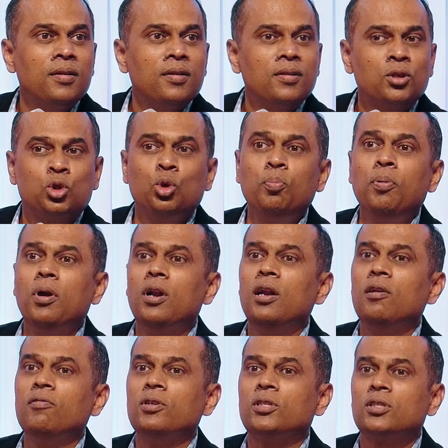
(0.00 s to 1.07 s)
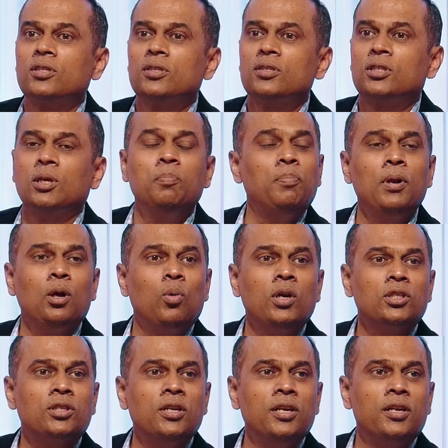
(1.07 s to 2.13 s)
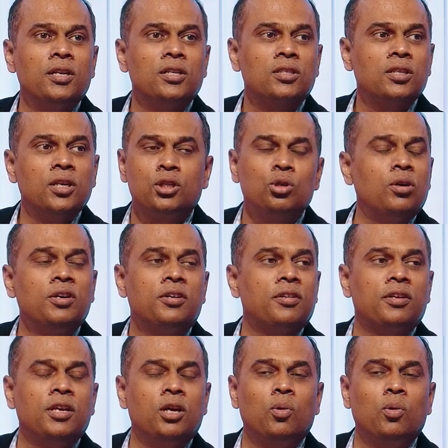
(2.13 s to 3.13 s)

Super nervous. Simple question it is. It's not a tricky